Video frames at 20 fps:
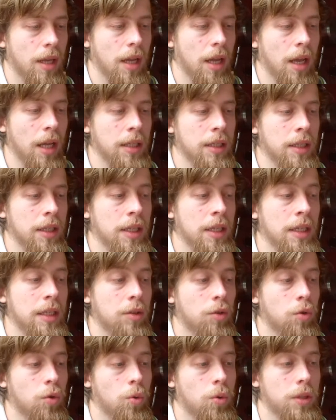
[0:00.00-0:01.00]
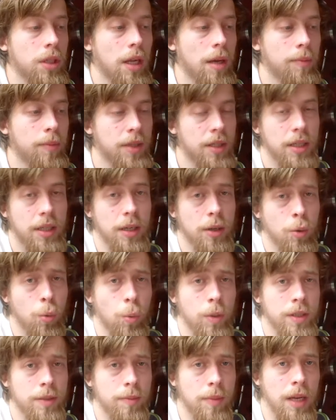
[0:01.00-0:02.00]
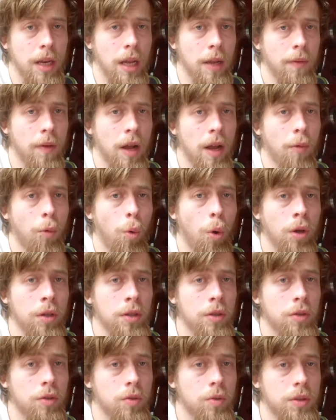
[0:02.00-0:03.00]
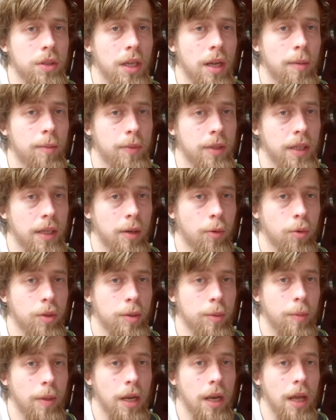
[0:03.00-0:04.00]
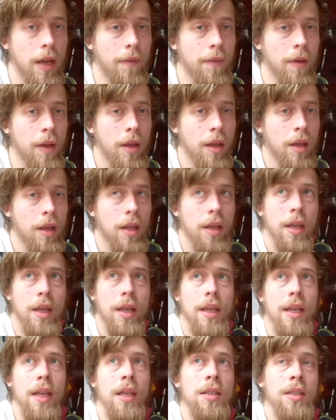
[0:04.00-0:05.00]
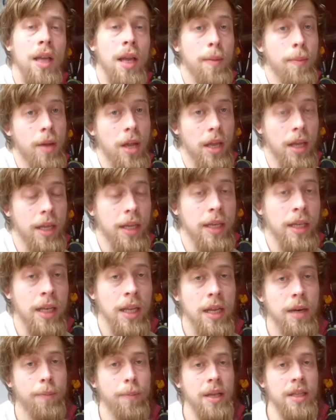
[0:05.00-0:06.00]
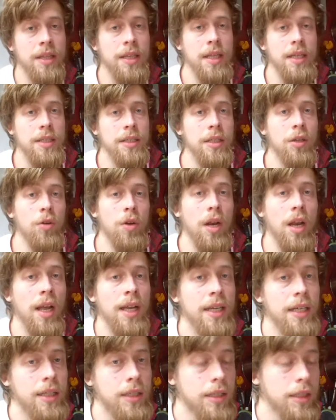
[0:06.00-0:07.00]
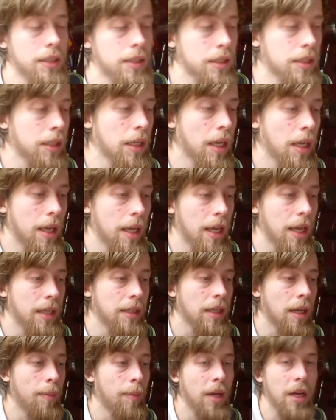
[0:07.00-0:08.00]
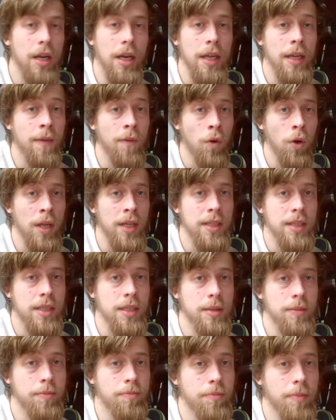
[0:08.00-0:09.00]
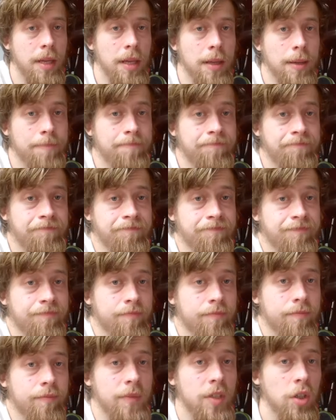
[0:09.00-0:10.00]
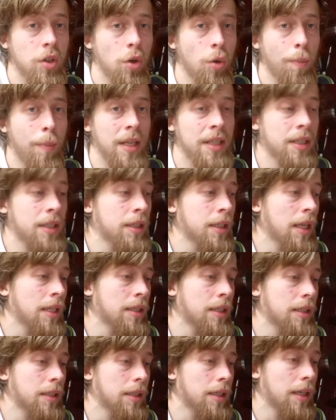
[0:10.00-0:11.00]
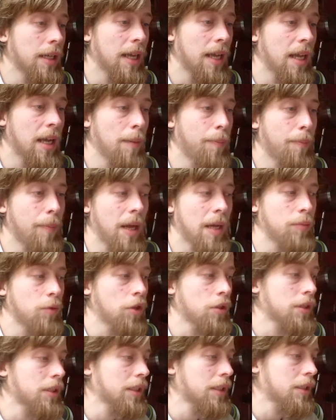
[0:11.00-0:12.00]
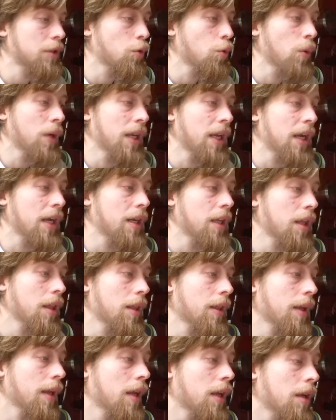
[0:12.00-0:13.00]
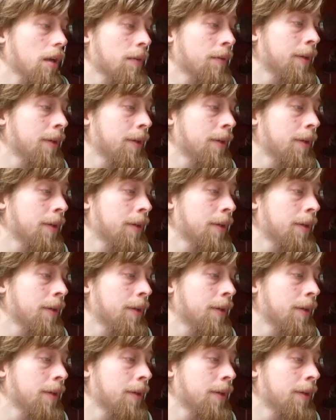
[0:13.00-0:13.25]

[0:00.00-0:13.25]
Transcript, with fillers: I need to do something with my life. I want to do something with my life. Yes, I'm a healer, but there's no clients. As I'm a clairvoyant, you know, but it doesn't really help. I'm not just doing anything.